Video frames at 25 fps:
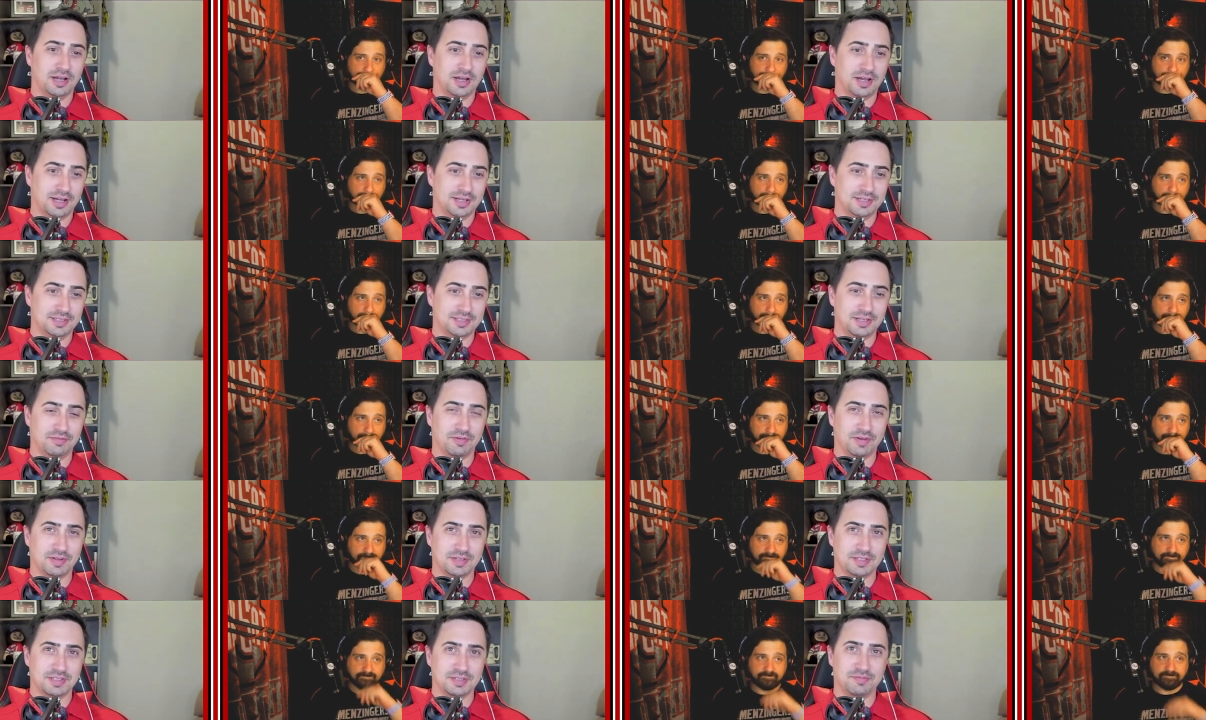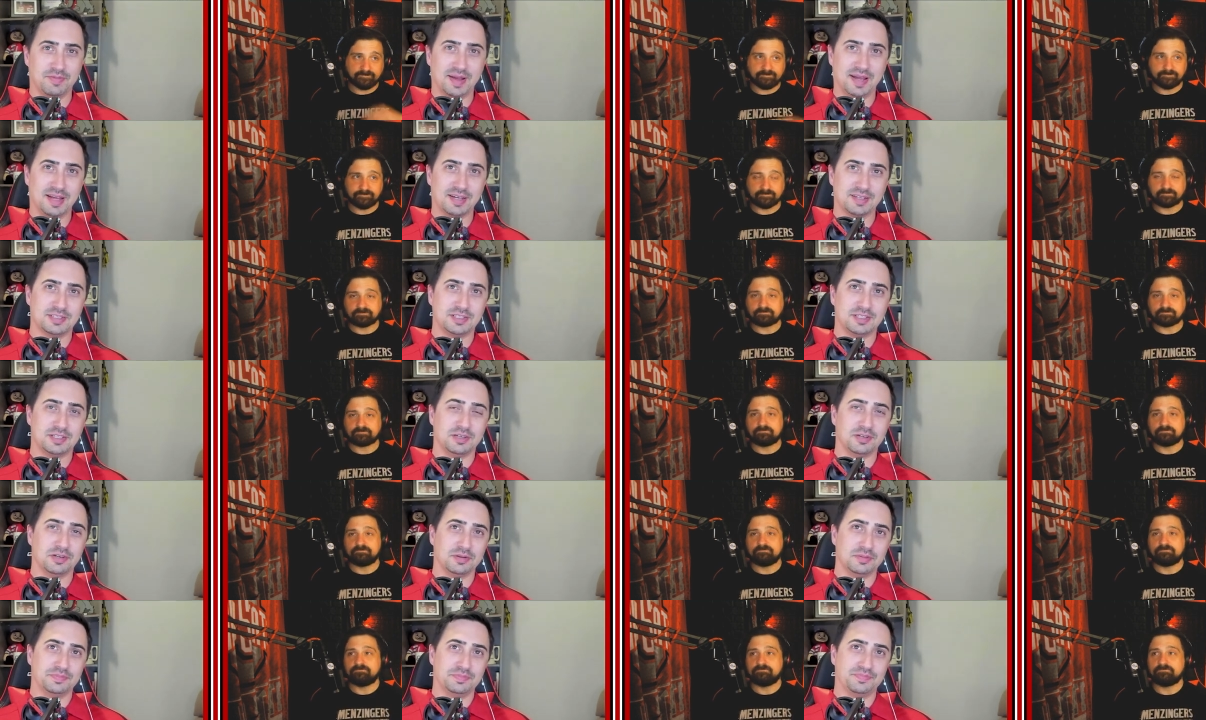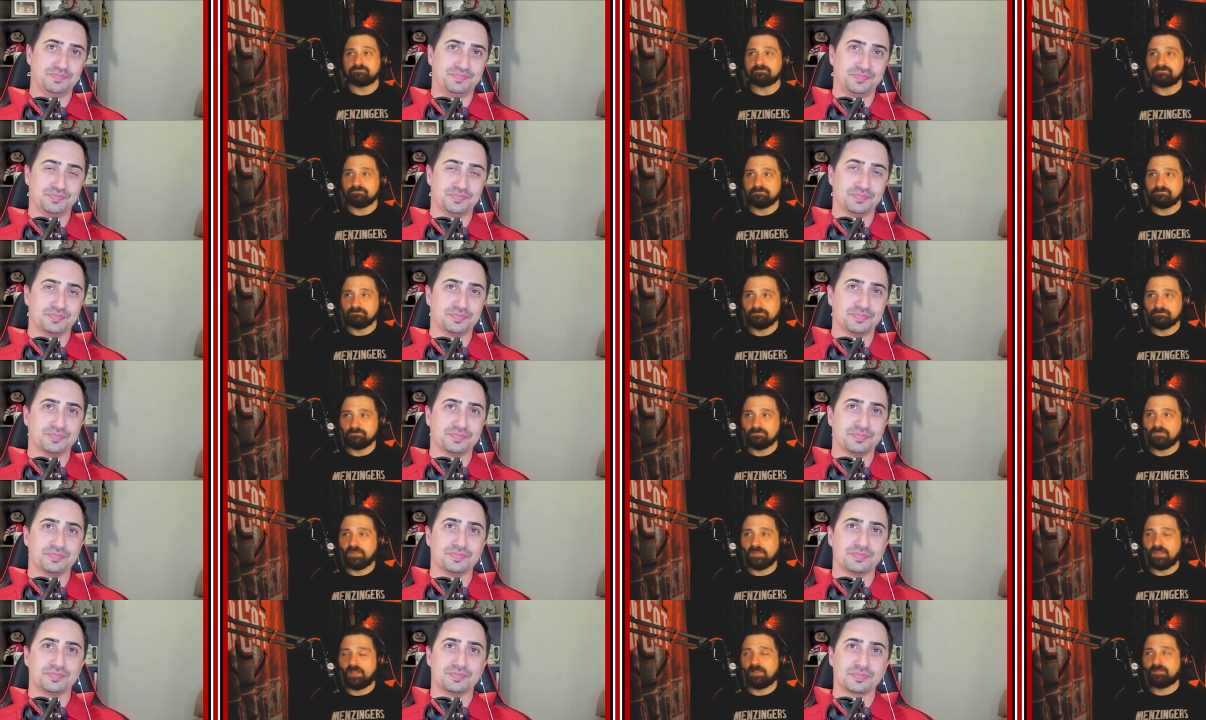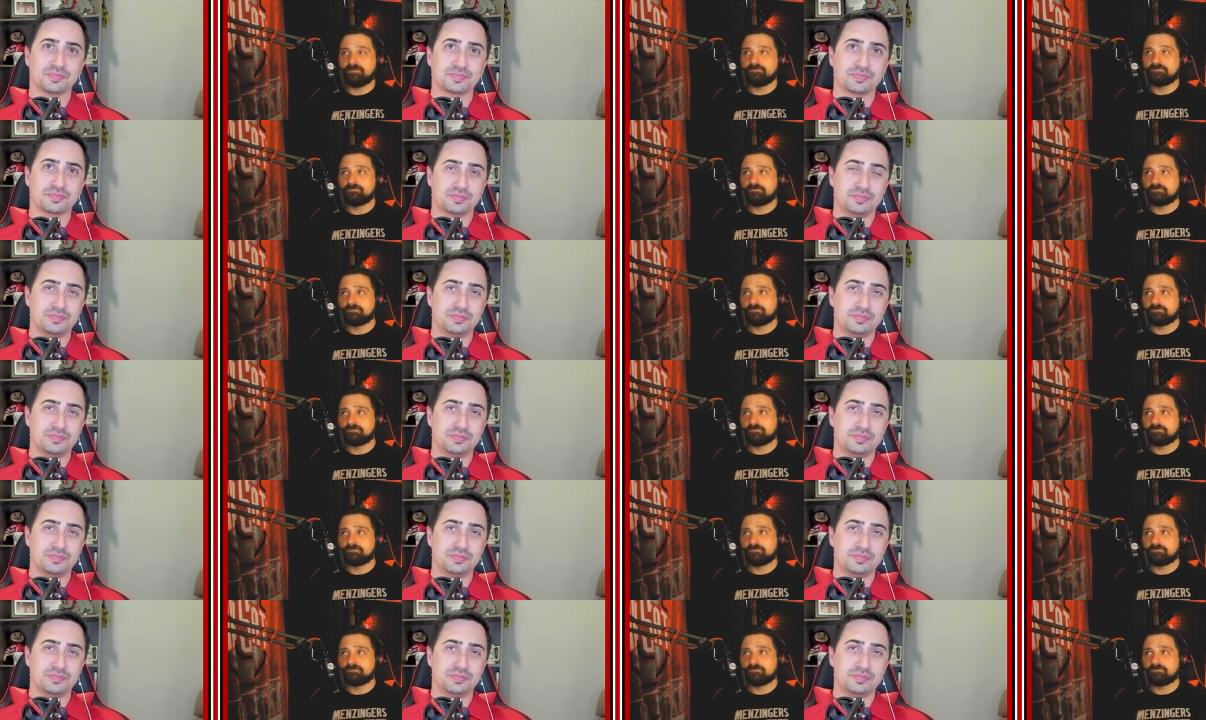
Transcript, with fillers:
Speaker 1: uh, defensive backs here. Yeah.